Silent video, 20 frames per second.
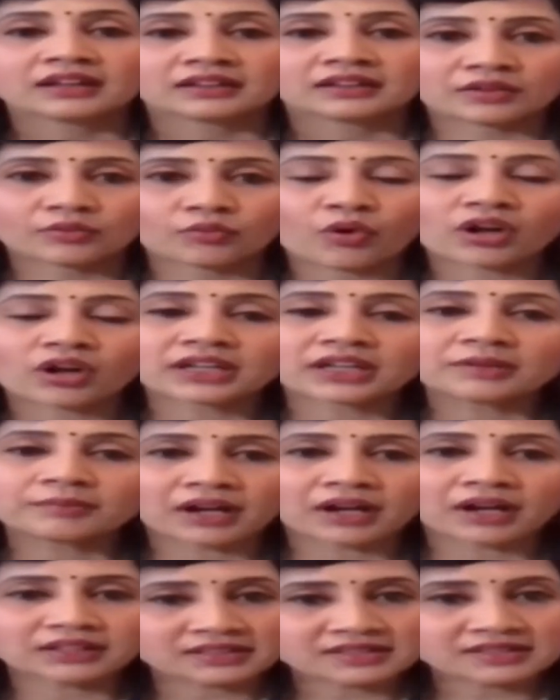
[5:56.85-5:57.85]
The walking
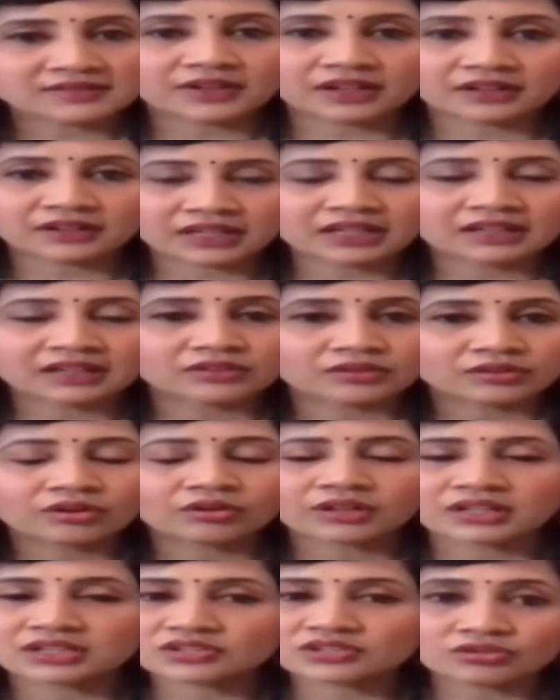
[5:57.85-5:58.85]
path is very,
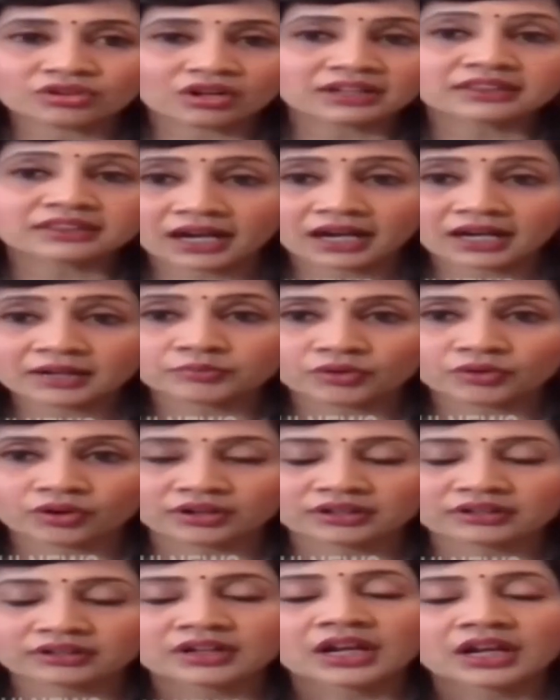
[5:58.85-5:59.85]
it's not that
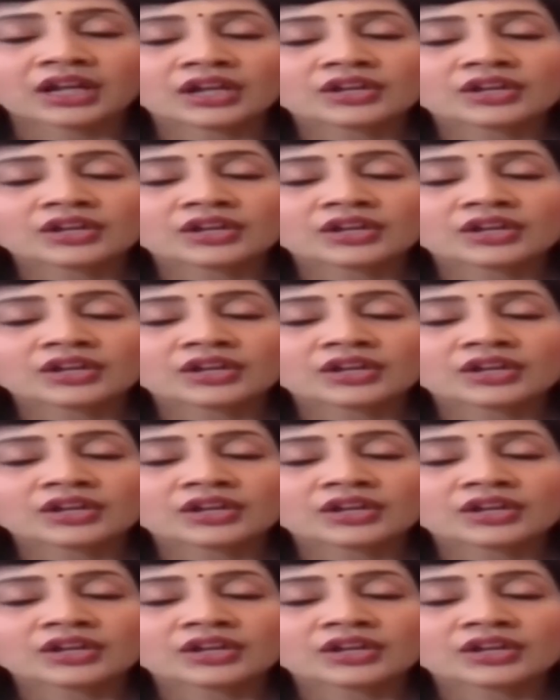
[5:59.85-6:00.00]
broader.